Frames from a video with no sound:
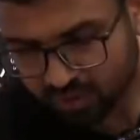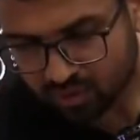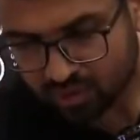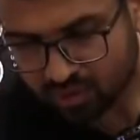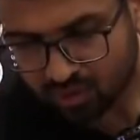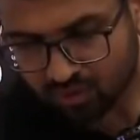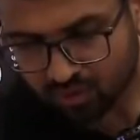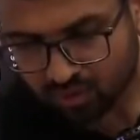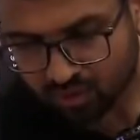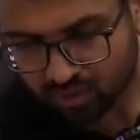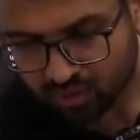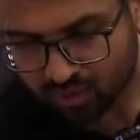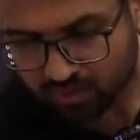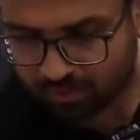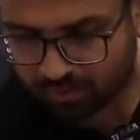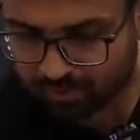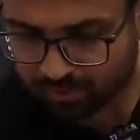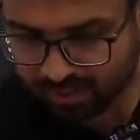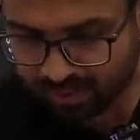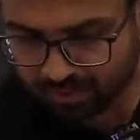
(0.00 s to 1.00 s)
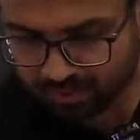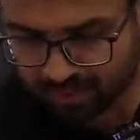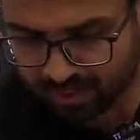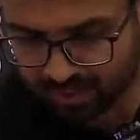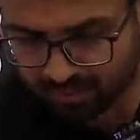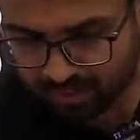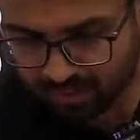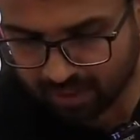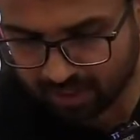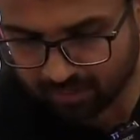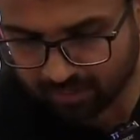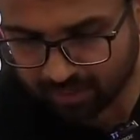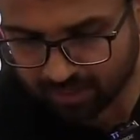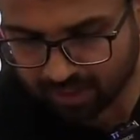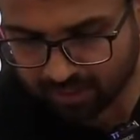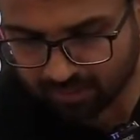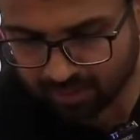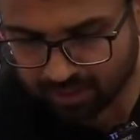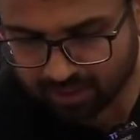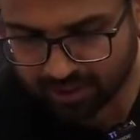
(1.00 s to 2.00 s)
So most of the people, amiable,
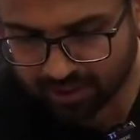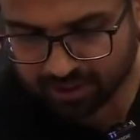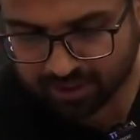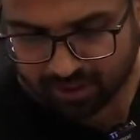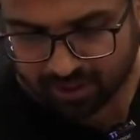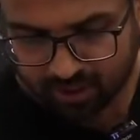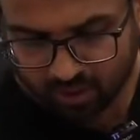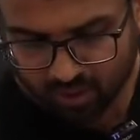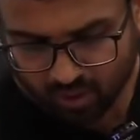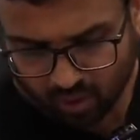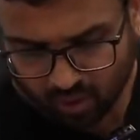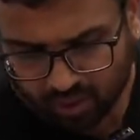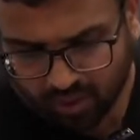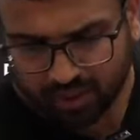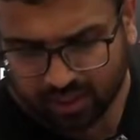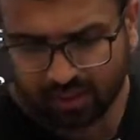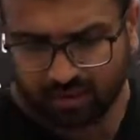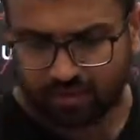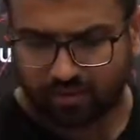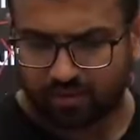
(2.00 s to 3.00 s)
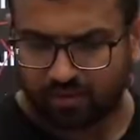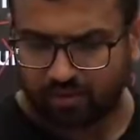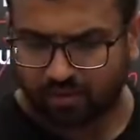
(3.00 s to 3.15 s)
amicable, genial, cordial.